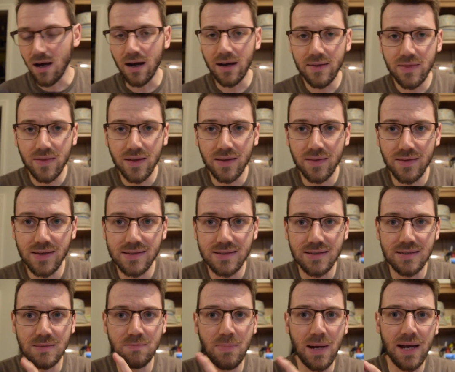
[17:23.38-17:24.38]
I think this
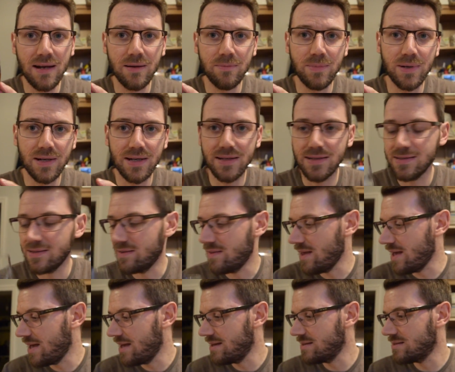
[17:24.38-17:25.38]
is better because
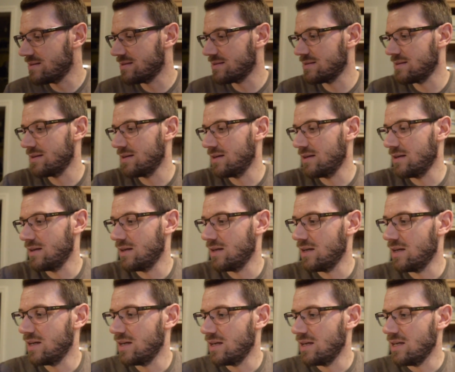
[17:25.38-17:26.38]
theirs
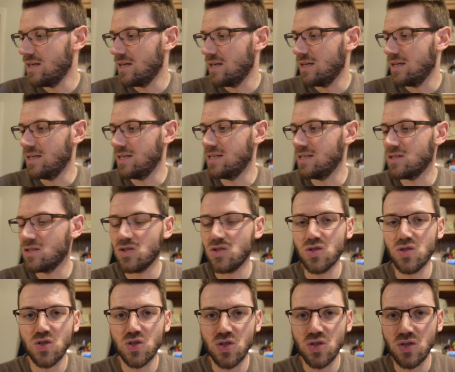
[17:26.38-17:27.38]
is
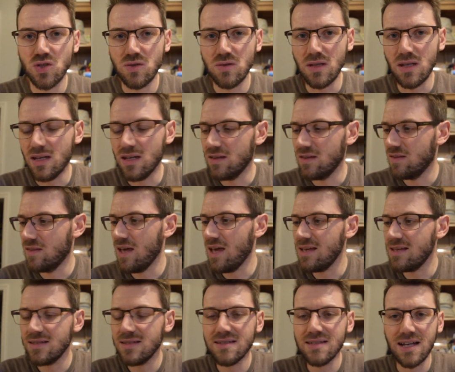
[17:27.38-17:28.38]

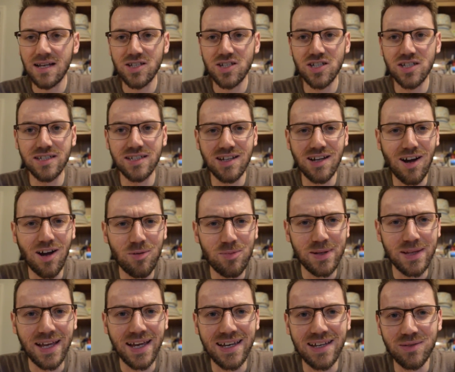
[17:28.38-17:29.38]
theirs is actually
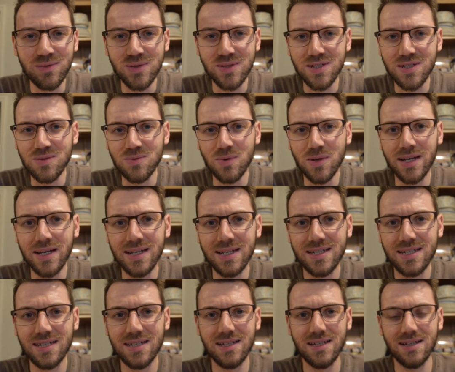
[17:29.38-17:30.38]
carbonated, which is weird,
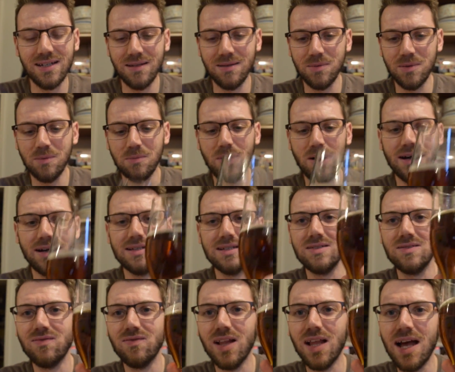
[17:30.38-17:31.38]
um, and mine
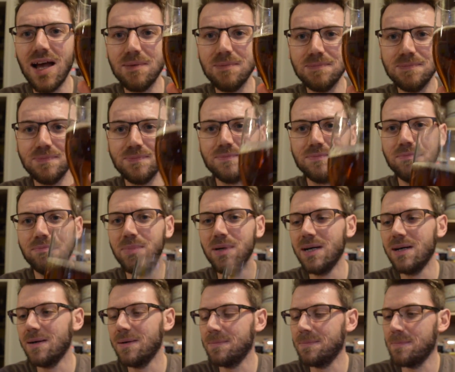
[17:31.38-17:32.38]
is flat.
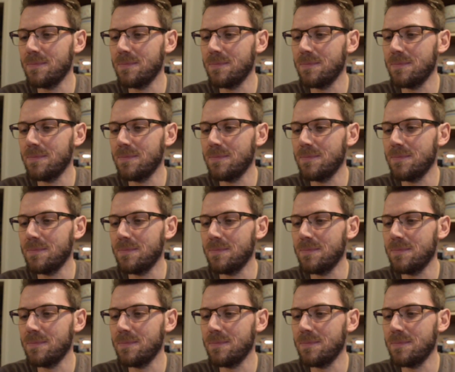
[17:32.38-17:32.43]
But